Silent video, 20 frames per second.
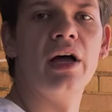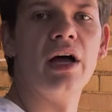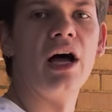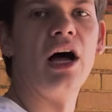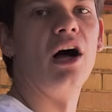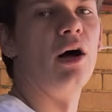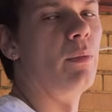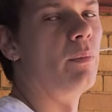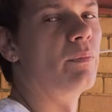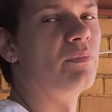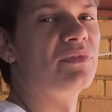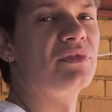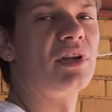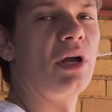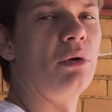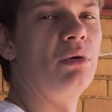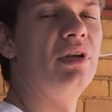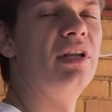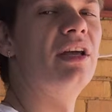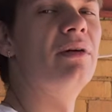
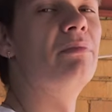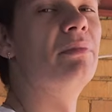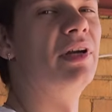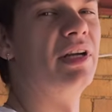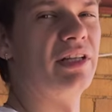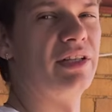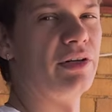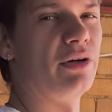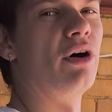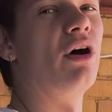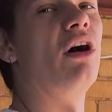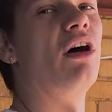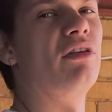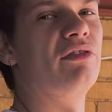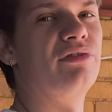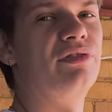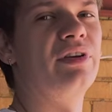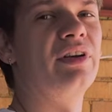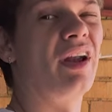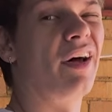only 1.5 minutes,
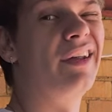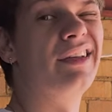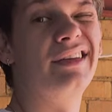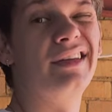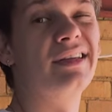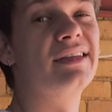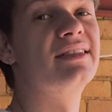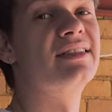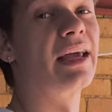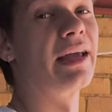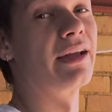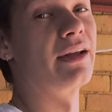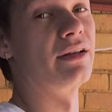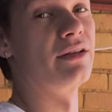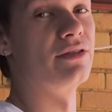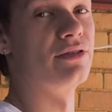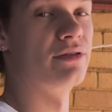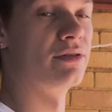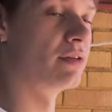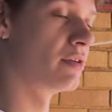90
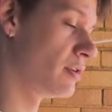seconds.